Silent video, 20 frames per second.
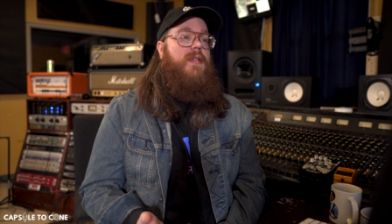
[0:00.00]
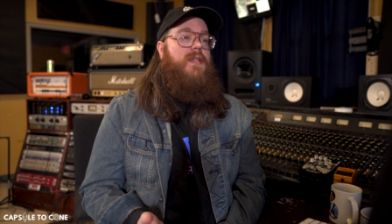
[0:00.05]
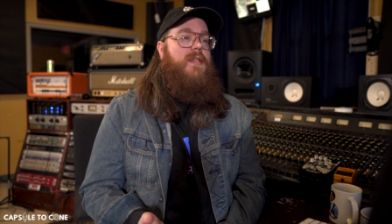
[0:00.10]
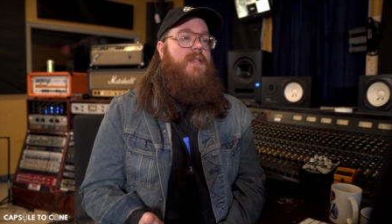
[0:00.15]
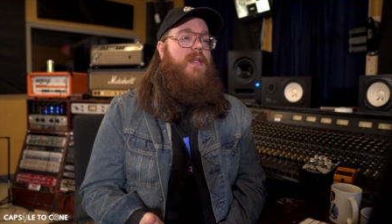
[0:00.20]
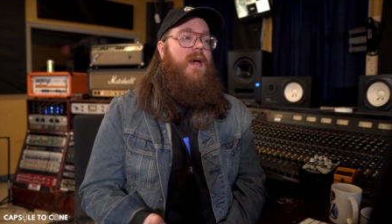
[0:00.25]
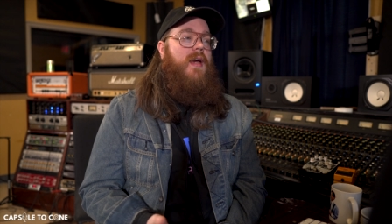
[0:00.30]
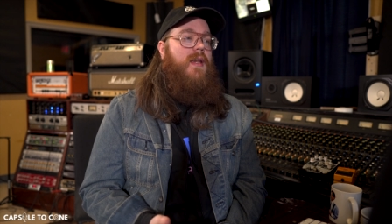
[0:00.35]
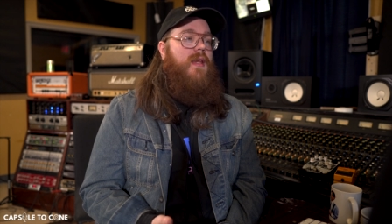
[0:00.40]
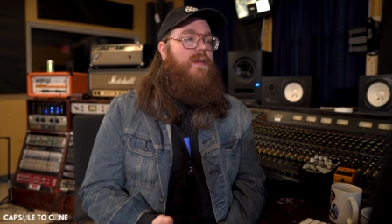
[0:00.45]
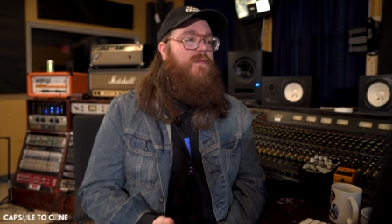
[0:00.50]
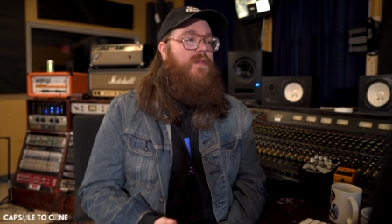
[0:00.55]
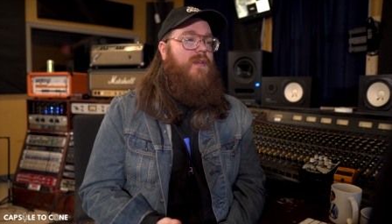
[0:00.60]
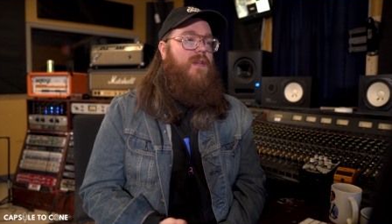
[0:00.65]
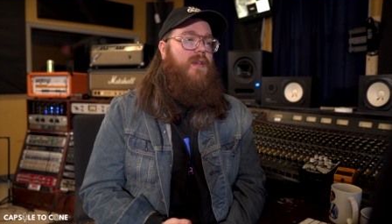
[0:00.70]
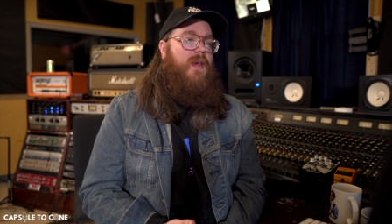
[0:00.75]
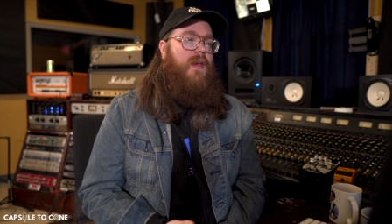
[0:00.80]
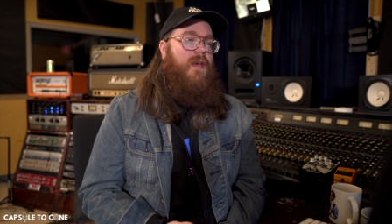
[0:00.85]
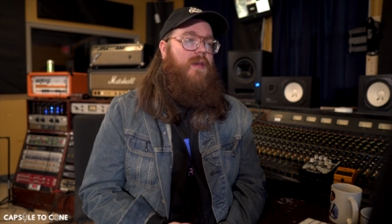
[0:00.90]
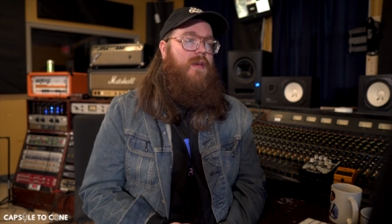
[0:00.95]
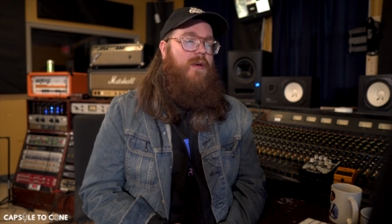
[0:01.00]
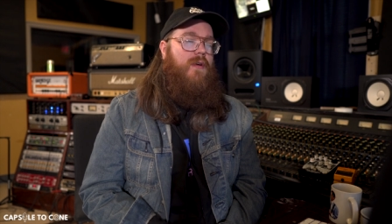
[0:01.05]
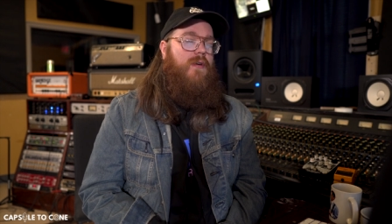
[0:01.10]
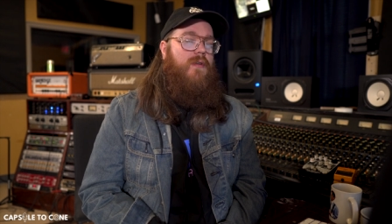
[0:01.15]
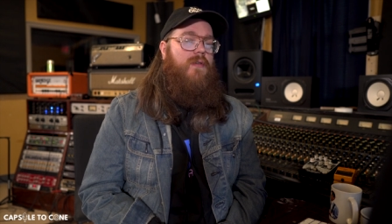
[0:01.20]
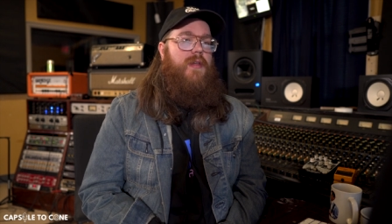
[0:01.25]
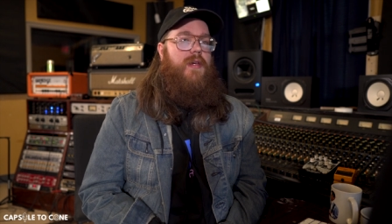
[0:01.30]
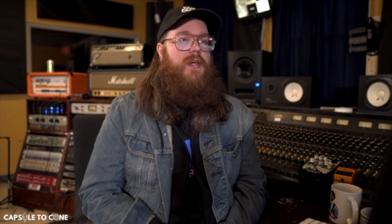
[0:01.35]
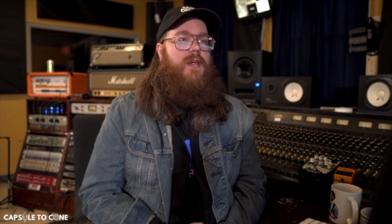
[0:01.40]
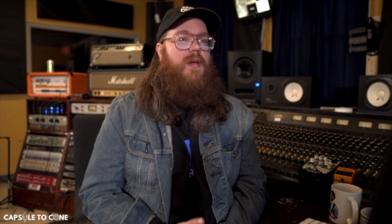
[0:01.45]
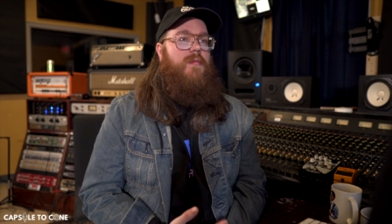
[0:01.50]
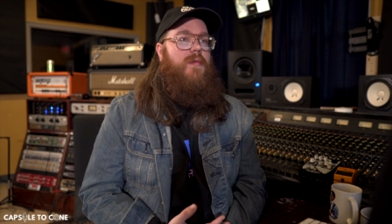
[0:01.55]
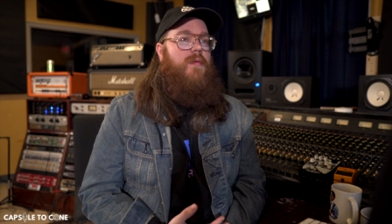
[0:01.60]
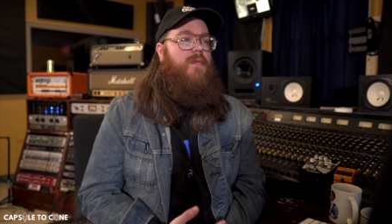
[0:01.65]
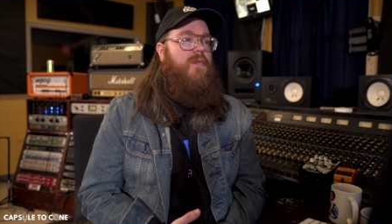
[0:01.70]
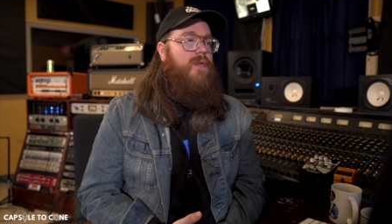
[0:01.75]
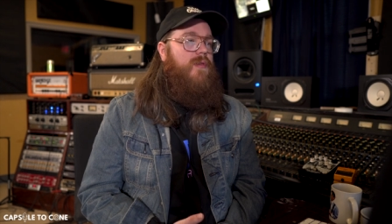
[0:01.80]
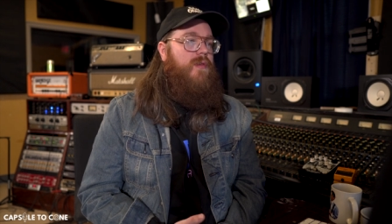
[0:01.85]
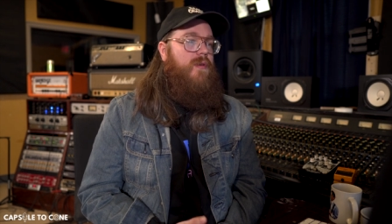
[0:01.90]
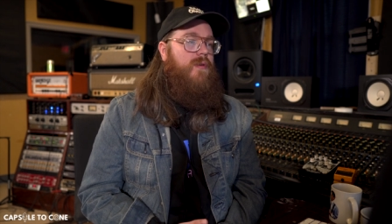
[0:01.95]
It's not even like, oh, they come
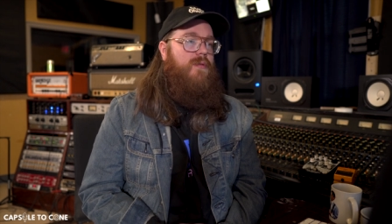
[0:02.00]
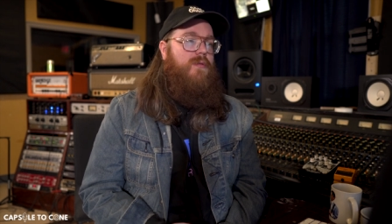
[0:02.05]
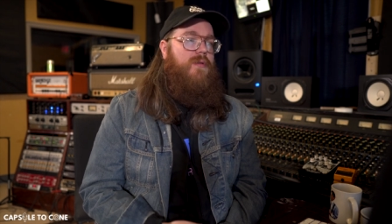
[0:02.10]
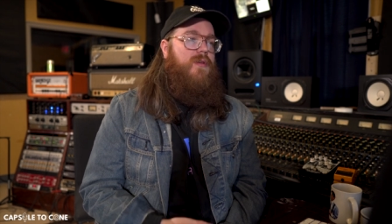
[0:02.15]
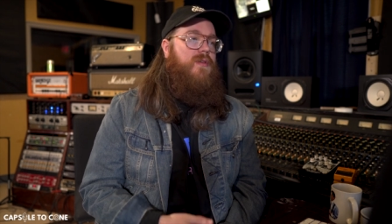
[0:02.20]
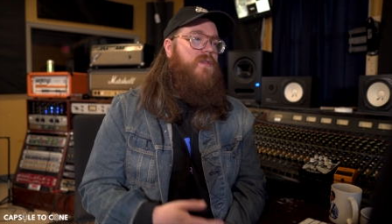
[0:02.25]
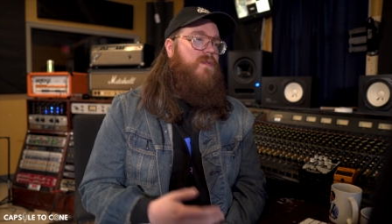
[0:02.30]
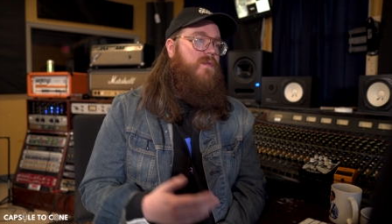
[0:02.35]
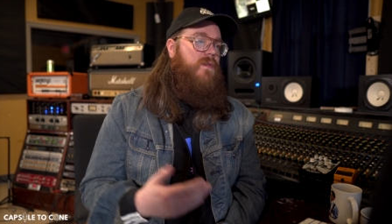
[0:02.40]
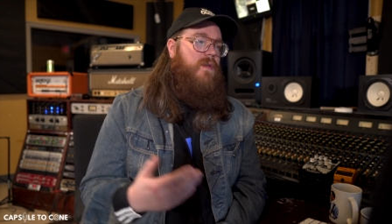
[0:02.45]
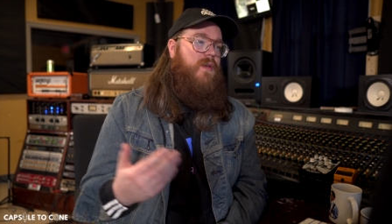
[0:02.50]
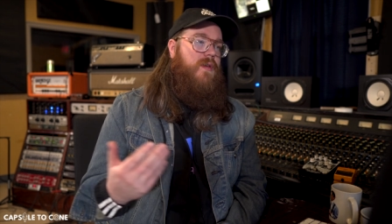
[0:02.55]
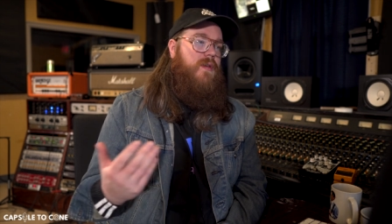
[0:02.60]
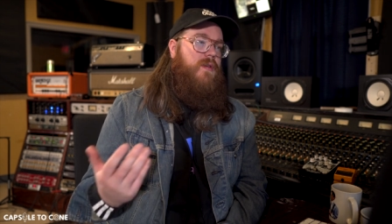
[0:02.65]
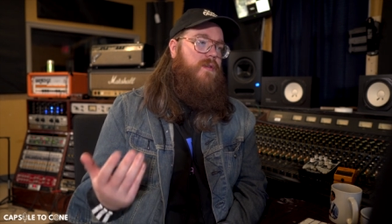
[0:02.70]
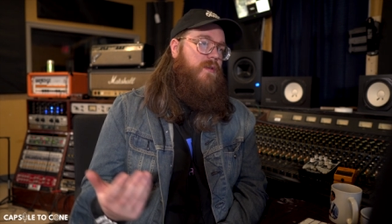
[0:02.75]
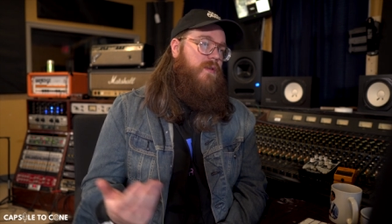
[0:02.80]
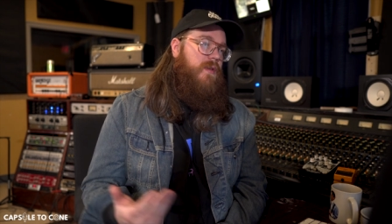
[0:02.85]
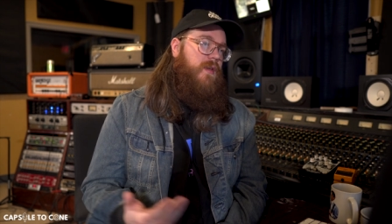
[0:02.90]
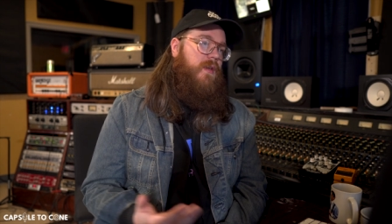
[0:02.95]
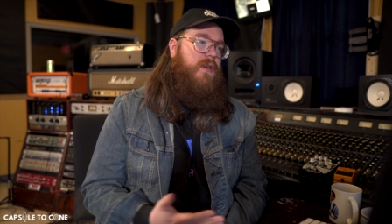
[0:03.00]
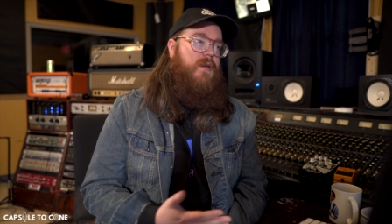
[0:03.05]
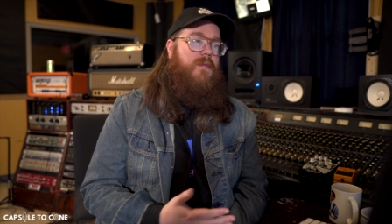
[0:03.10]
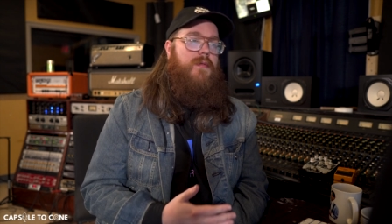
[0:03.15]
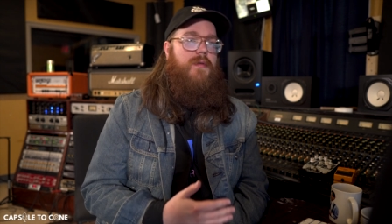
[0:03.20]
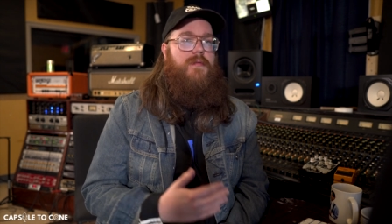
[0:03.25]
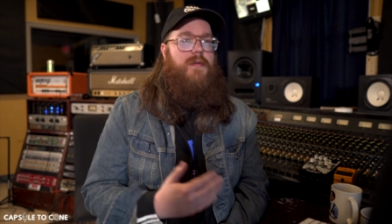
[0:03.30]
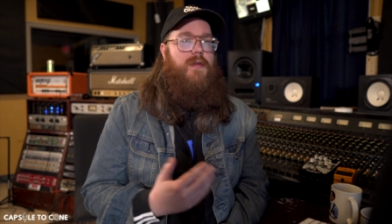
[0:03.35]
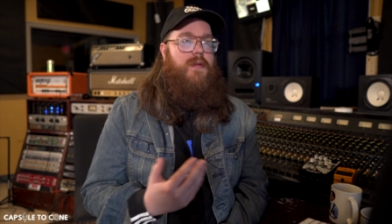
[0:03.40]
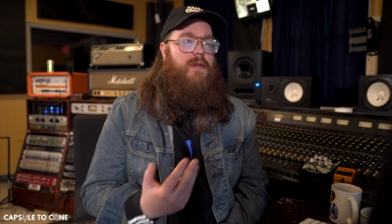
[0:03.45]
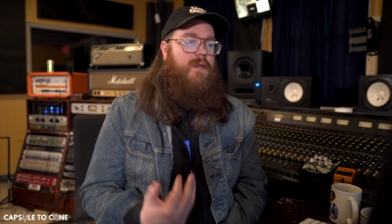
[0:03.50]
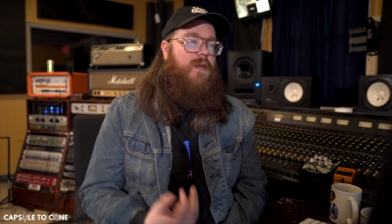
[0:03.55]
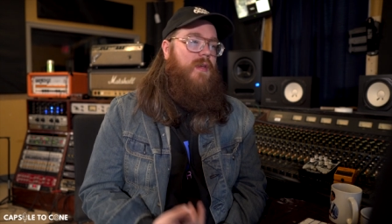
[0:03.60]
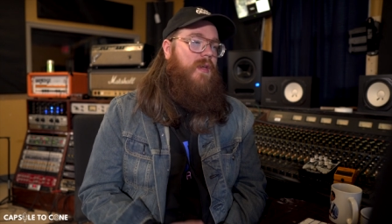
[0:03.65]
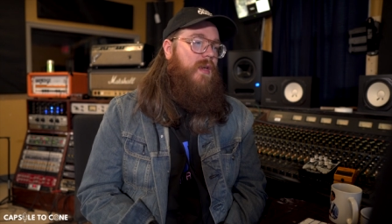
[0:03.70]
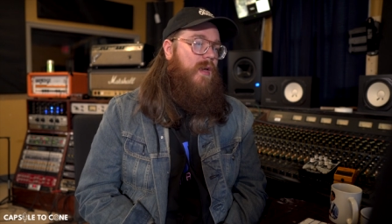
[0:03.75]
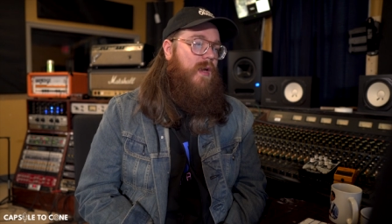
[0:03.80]
up with the coolest fills or they come up, you know.